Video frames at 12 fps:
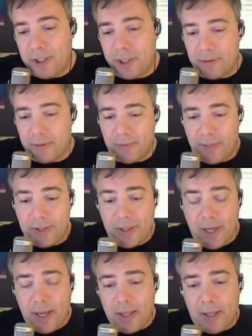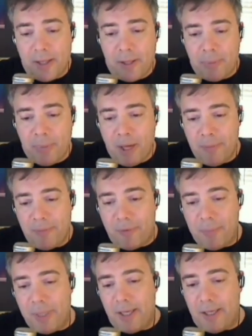the general advice. The the problem
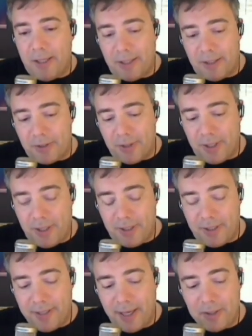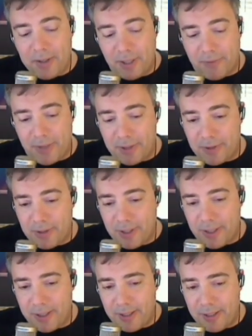for me is in in the testing of
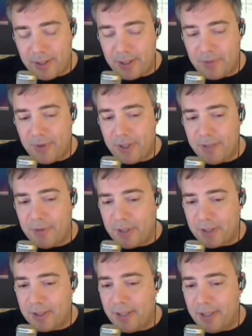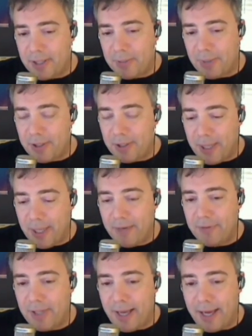this. Uh, this it's very difficult to test because you
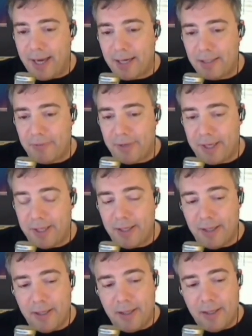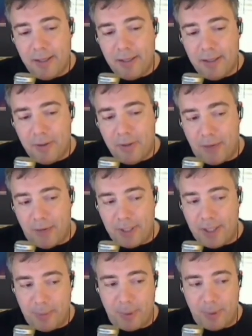have to activate
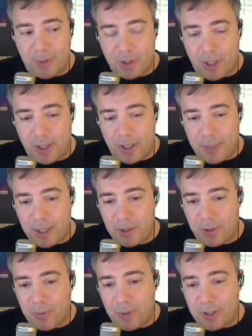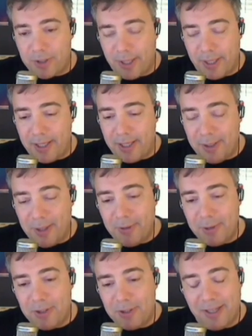every time you install to make sure it works. And and you
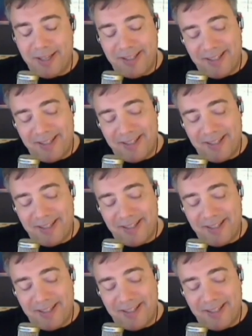don't just